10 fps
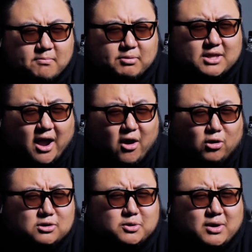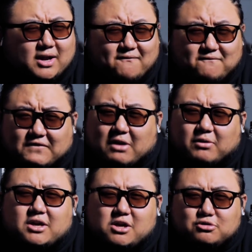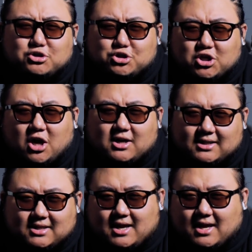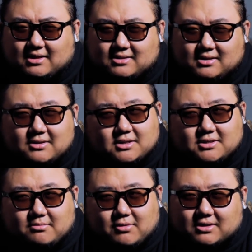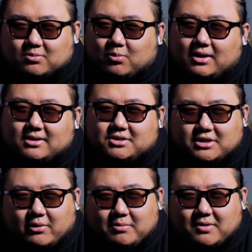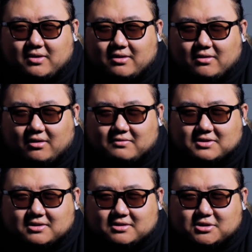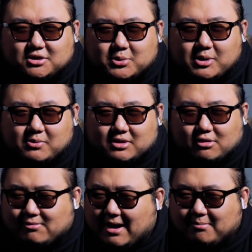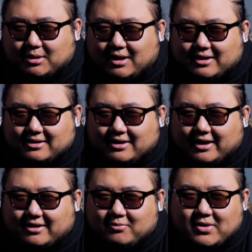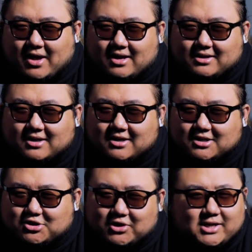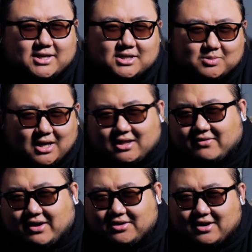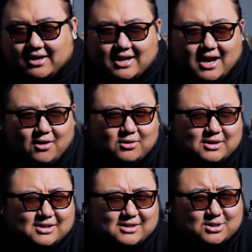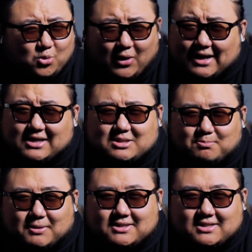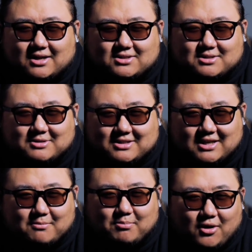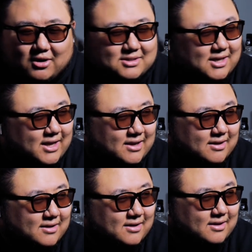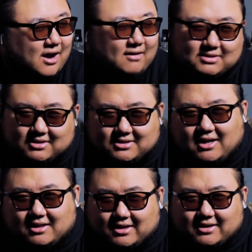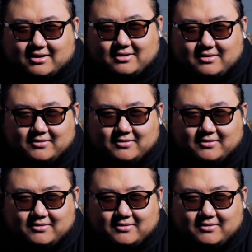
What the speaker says: but they also got a very huge chunk at the end. I was actually impressed. What is JYP all of a sudden doing with their rap line? Like, we had Stray Kids with Elevator, and now TWICE busting out some sick bars. Like, obviously it's not like